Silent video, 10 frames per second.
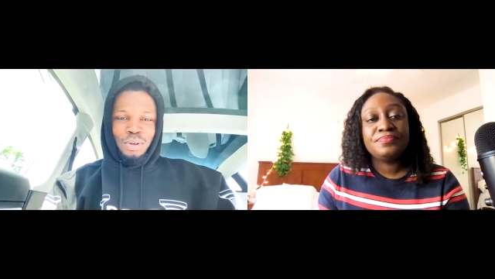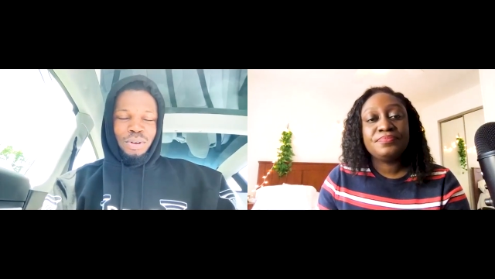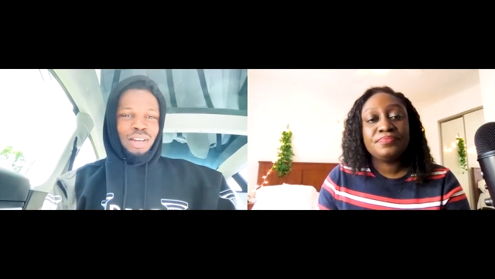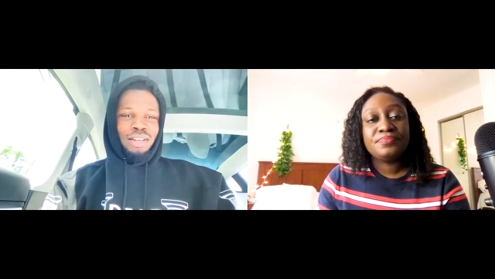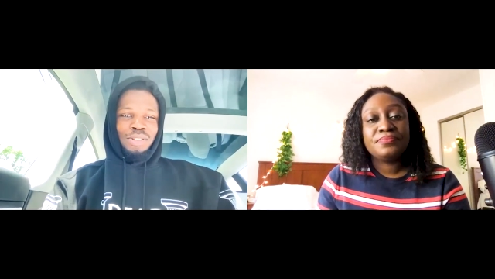
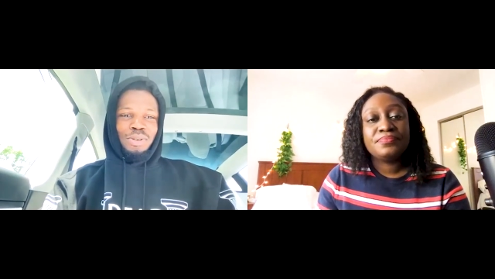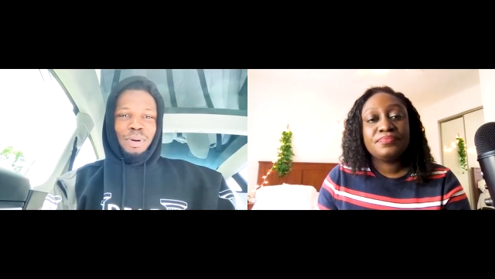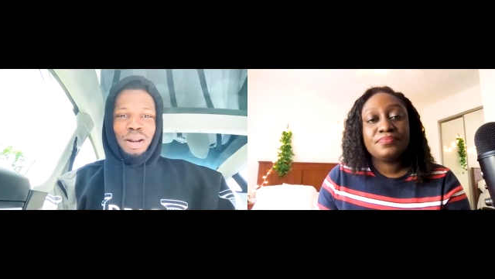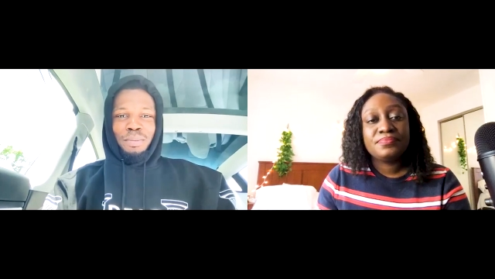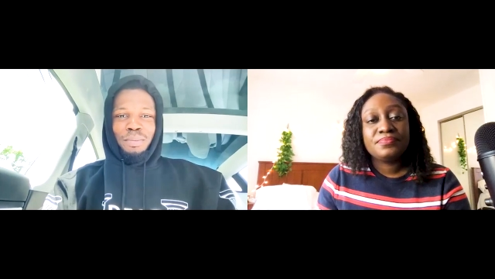Speaker 1: Okay, so my
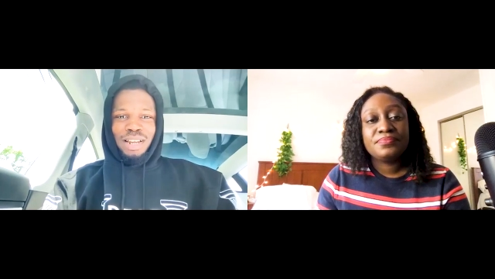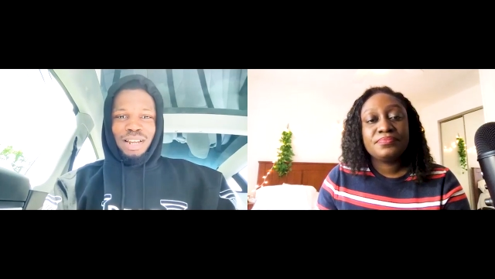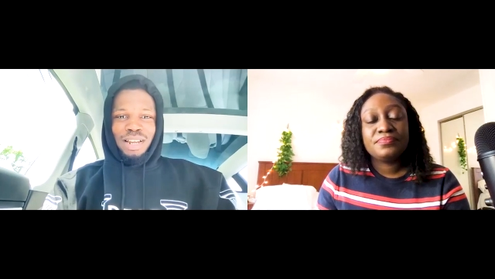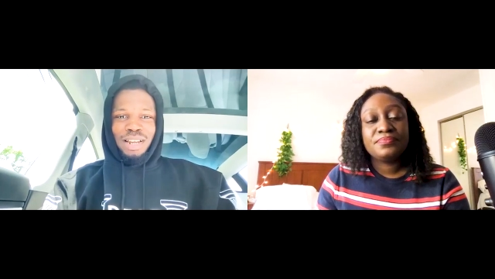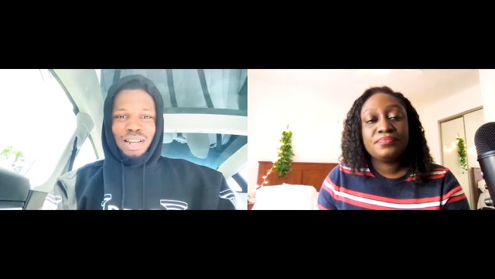name is
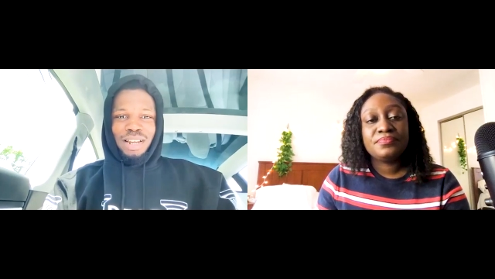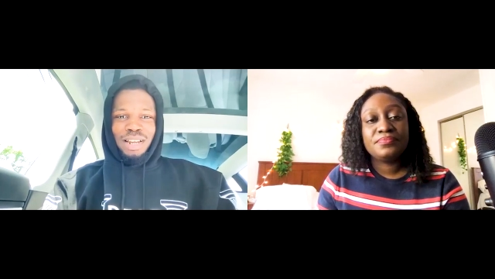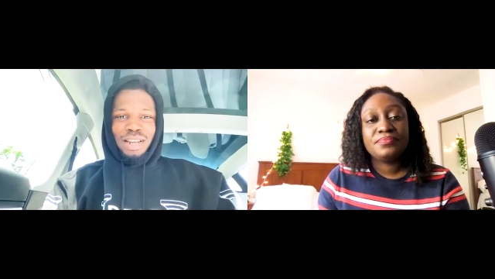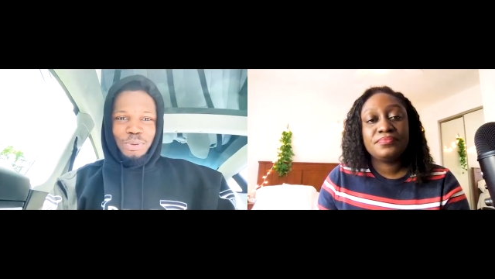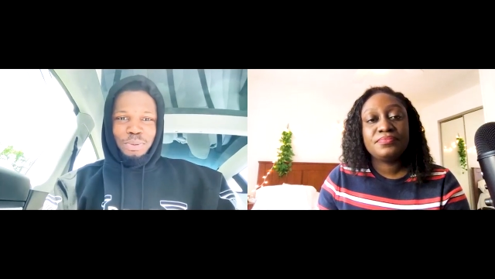Elijah
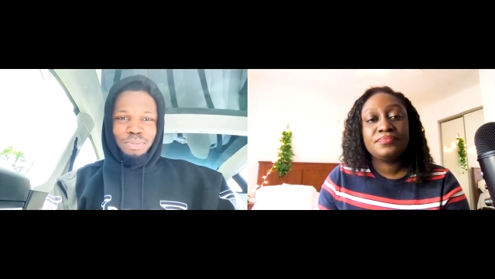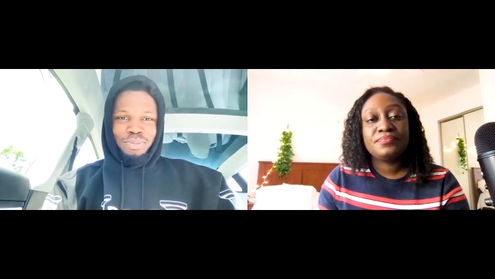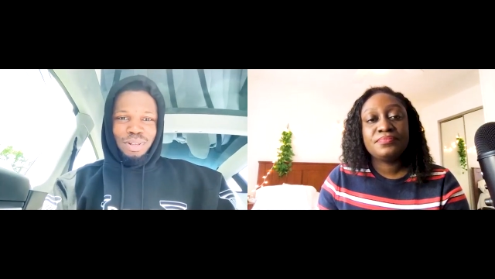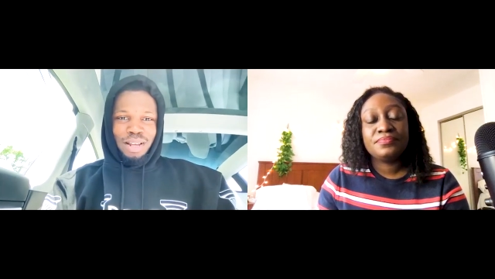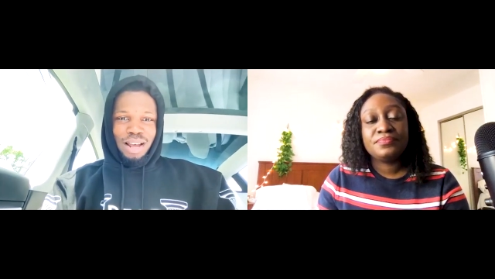
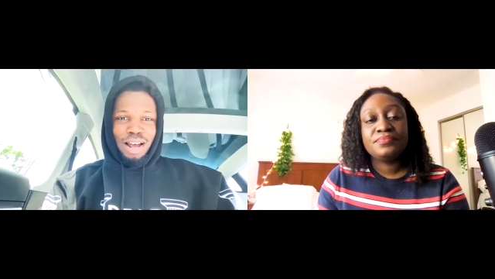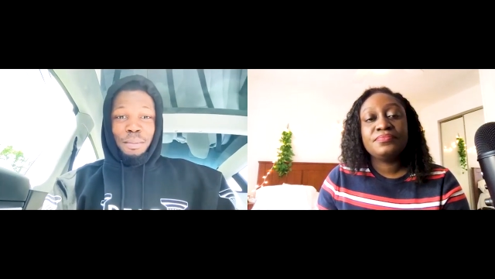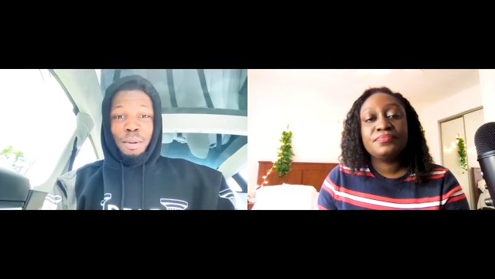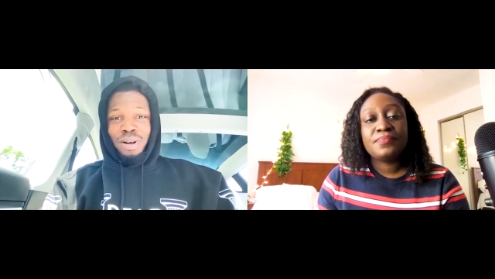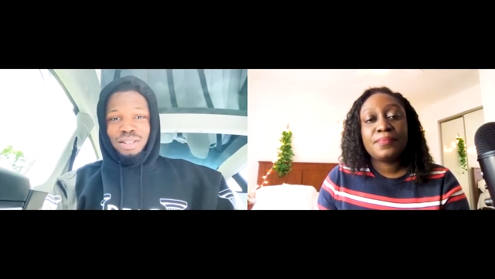Ezurum.
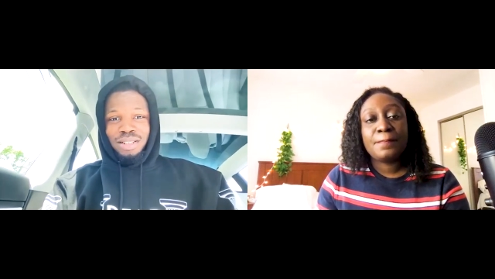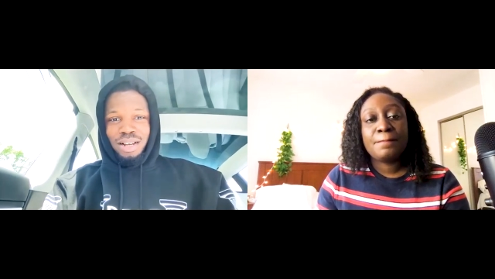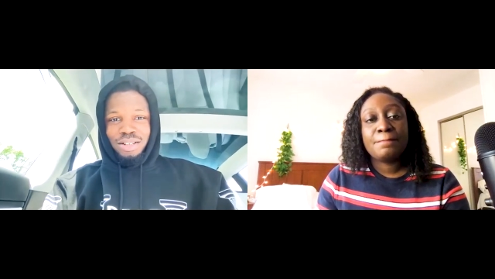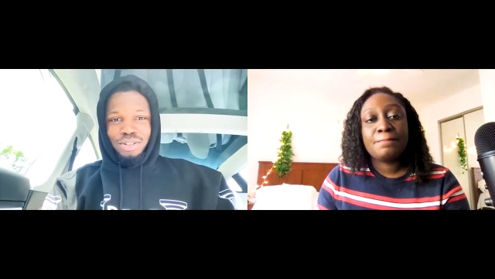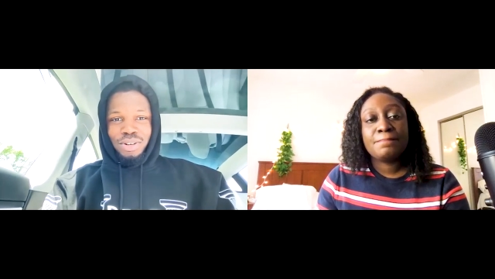I'm a
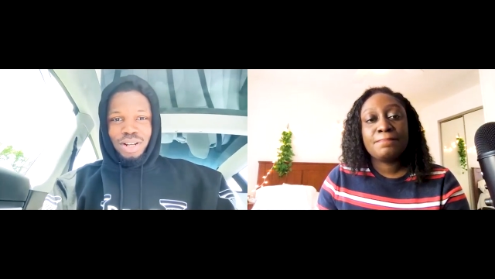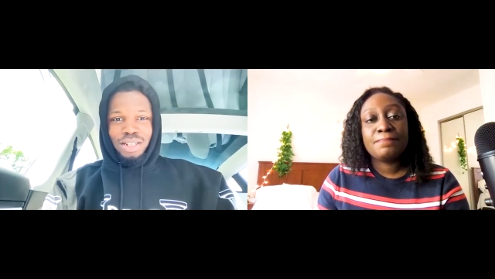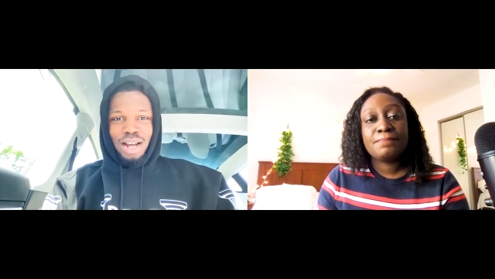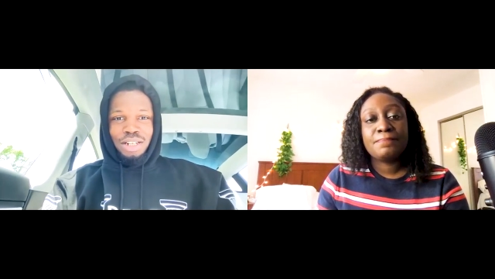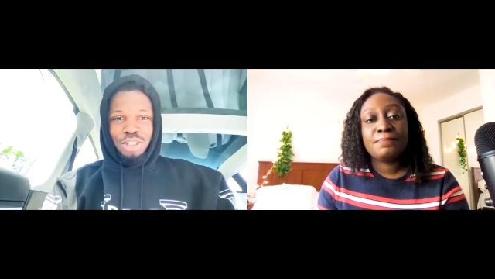master's
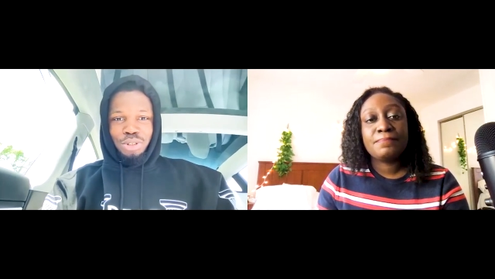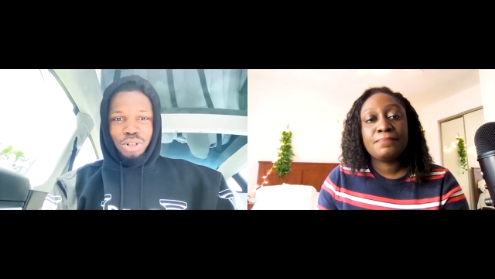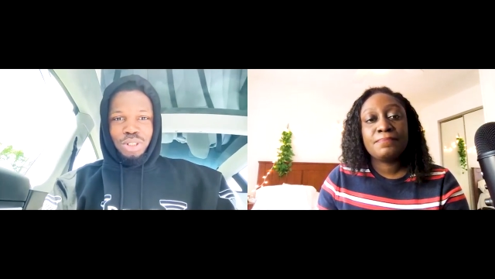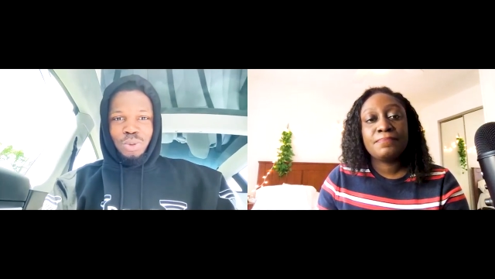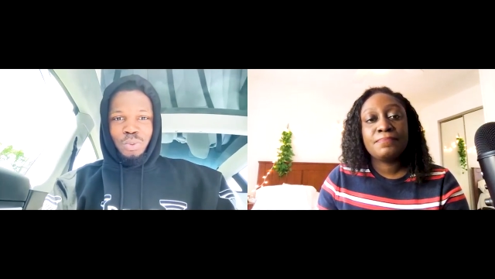student at
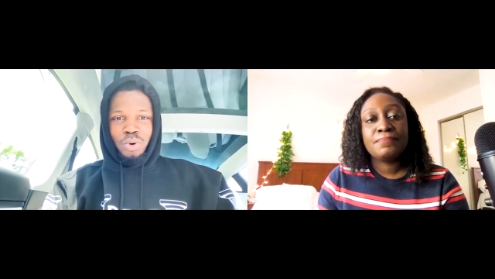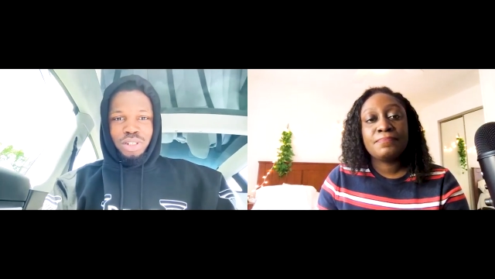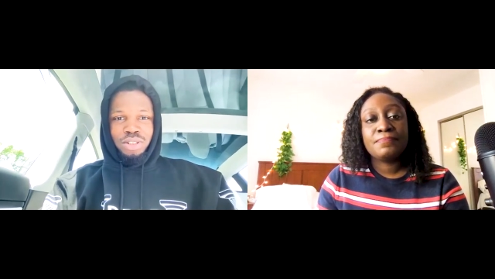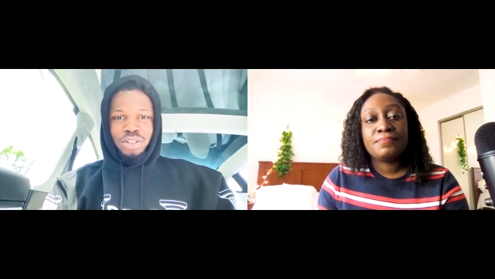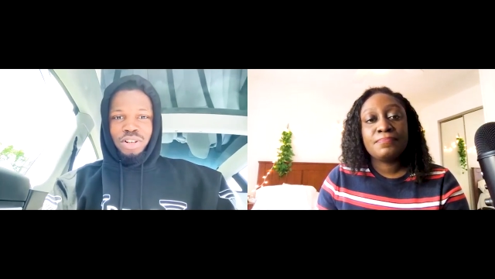George
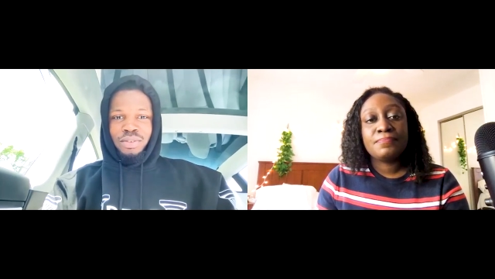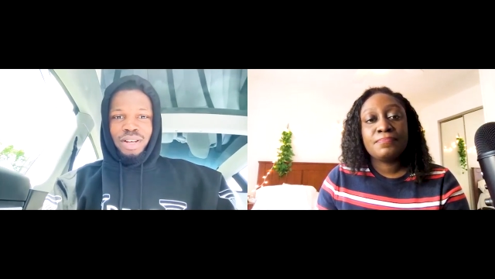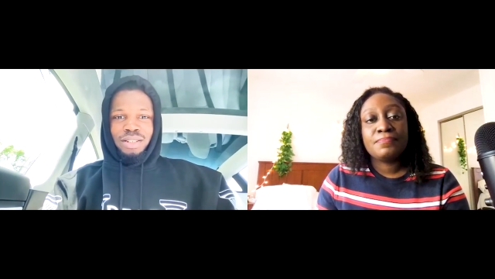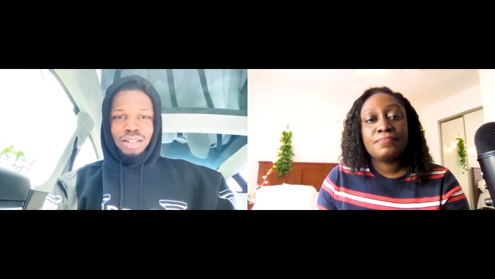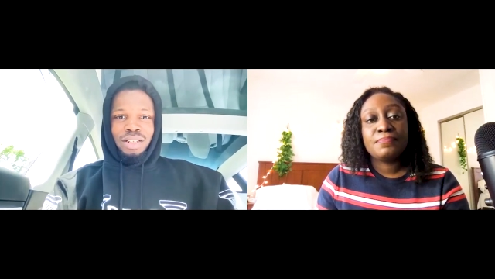Washington
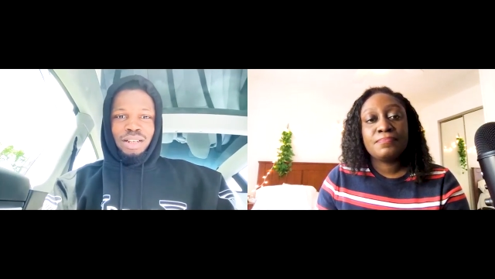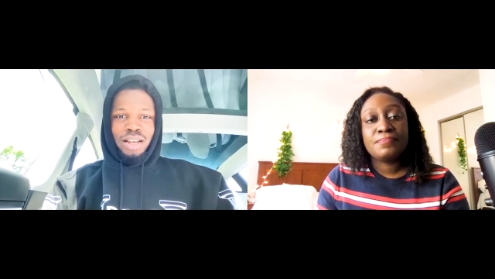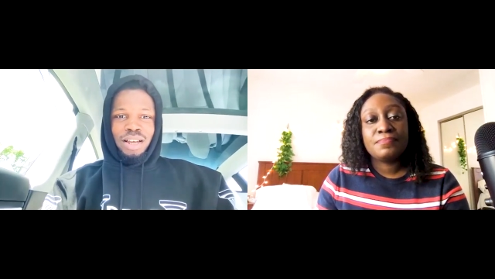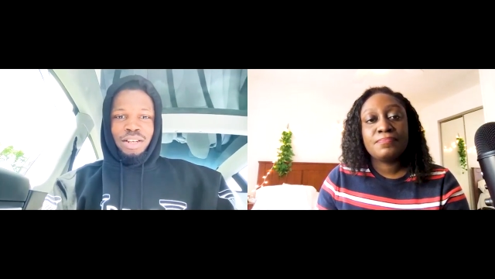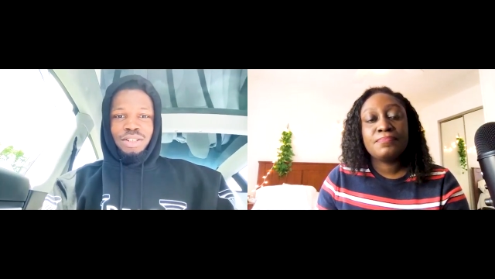University,